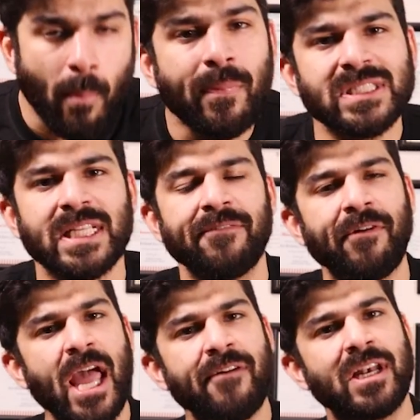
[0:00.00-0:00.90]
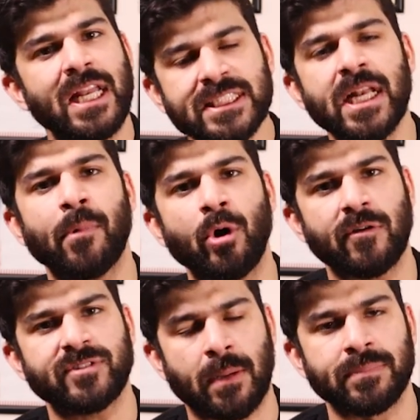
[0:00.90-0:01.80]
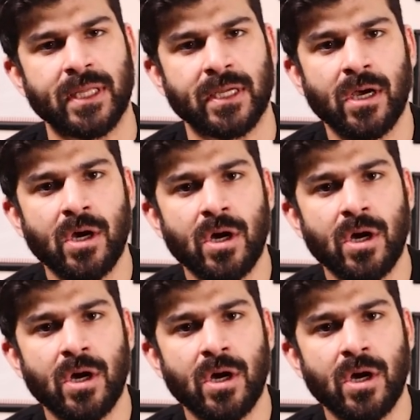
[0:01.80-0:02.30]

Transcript: Obviously, if I have a lesser amount of something,